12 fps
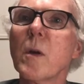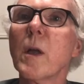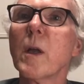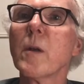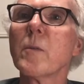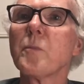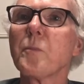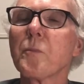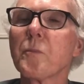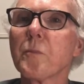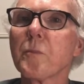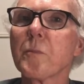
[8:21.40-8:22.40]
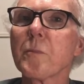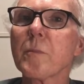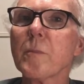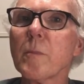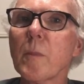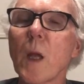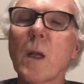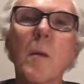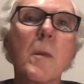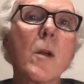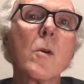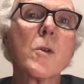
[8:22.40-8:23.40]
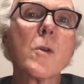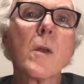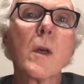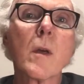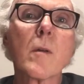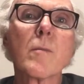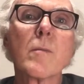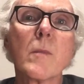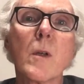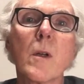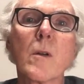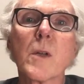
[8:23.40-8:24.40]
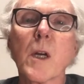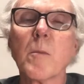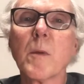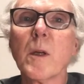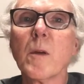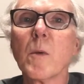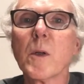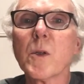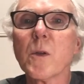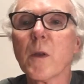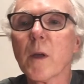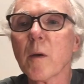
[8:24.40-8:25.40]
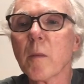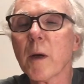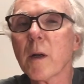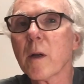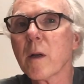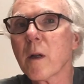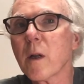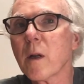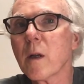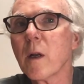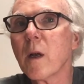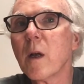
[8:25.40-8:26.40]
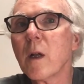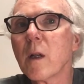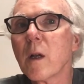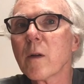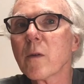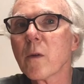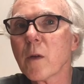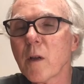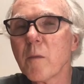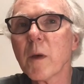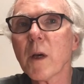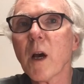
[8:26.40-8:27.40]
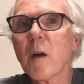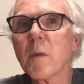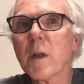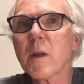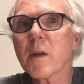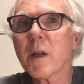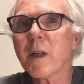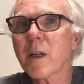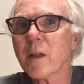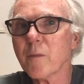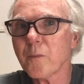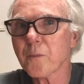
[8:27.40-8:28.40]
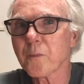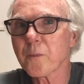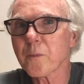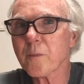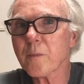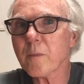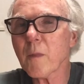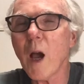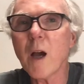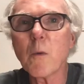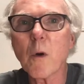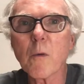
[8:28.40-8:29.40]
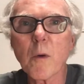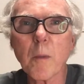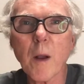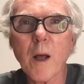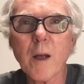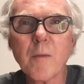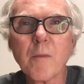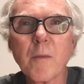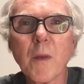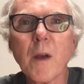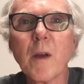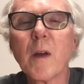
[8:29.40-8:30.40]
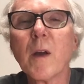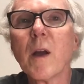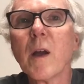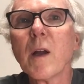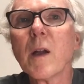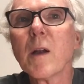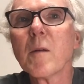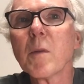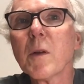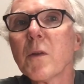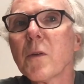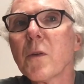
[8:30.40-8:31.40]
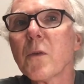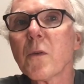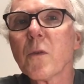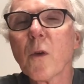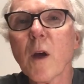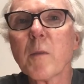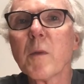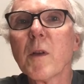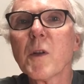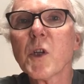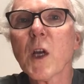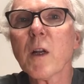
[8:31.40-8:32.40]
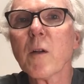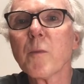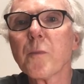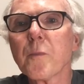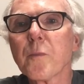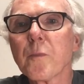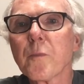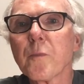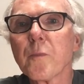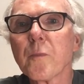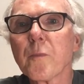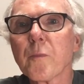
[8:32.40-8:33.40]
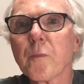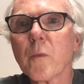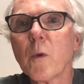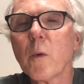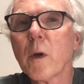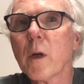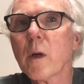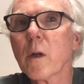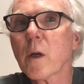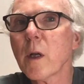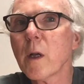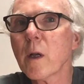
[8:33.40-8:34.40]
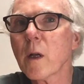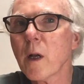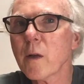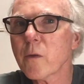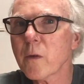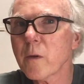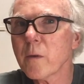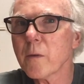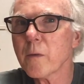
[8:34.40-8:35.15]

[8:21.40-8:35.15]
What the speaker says: and let me know what you think. You know, tell me what you think about it, and so leave me a comment, and I will reply. And please do subscribe to the channel. We're looking at lots of